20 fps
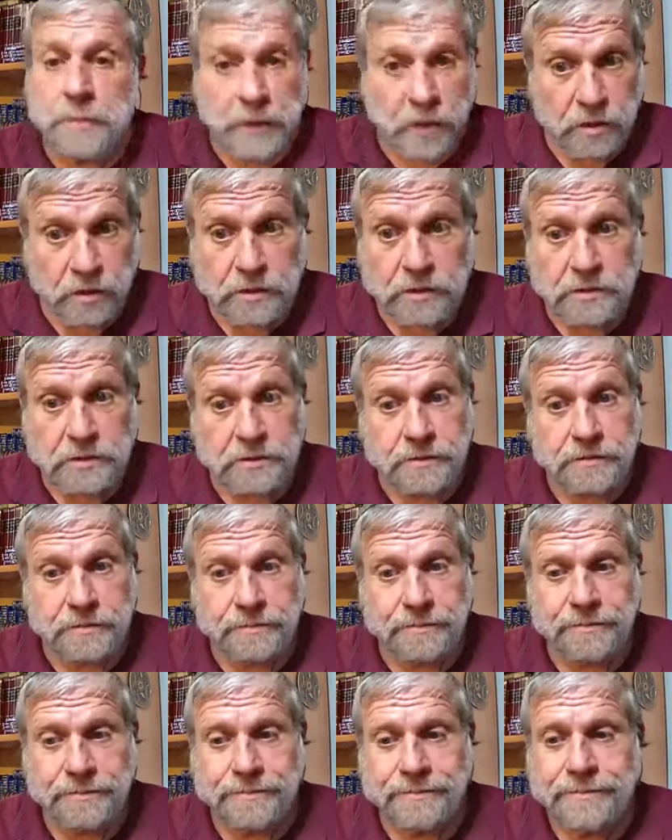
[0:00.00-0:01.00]
And to be
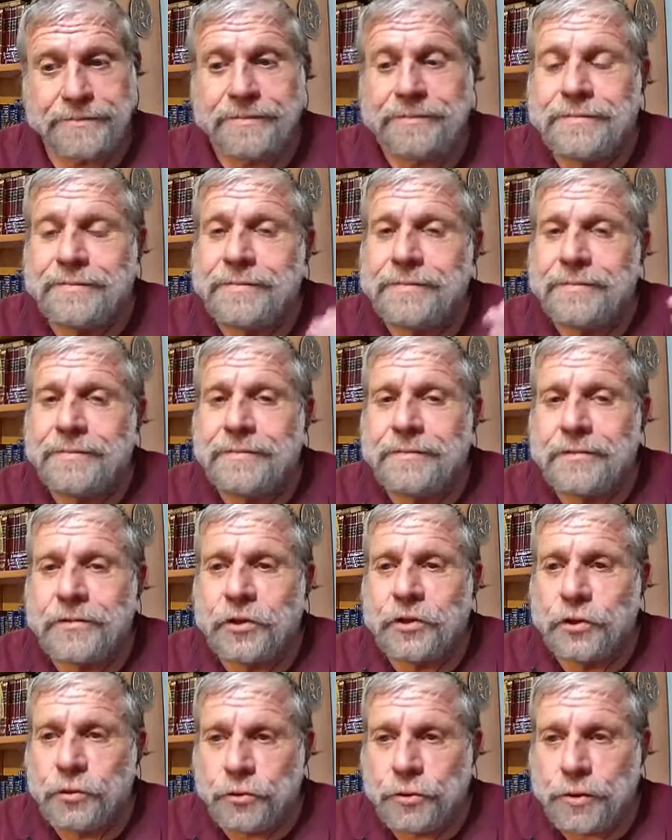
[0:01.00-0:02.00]
honest,
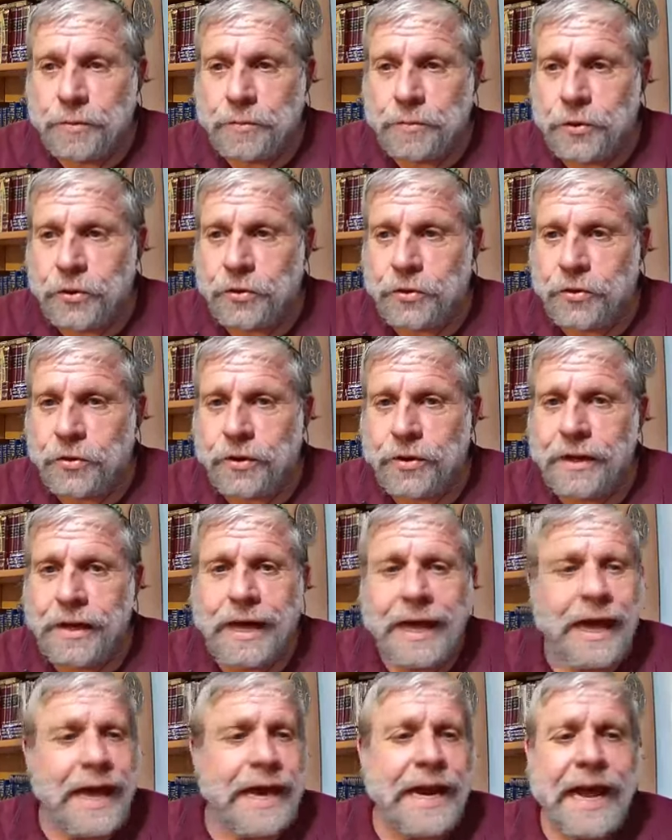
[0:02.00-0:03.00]
new computer,
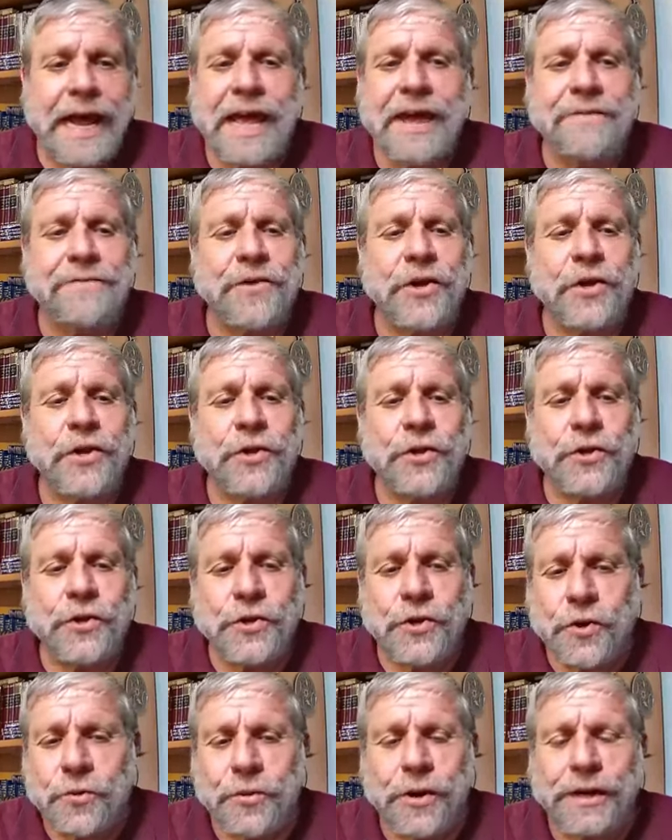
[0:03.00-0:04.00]
and I have
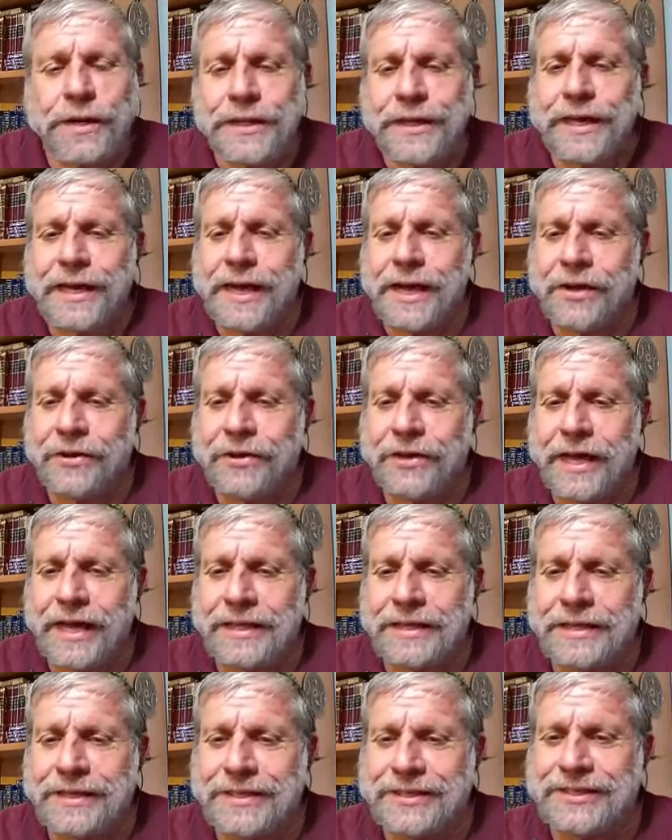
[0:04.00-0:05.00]
no idea how
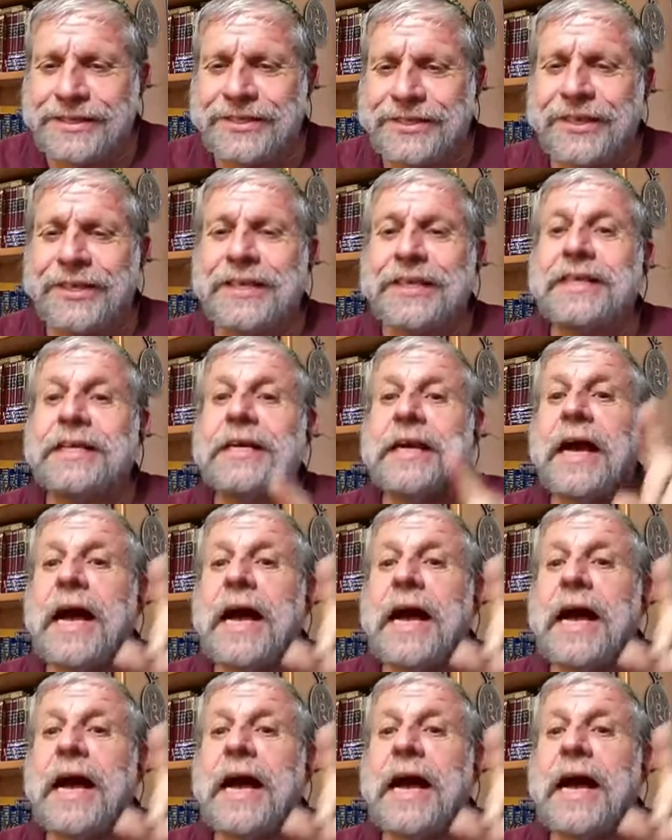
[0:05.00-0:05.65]
to end this.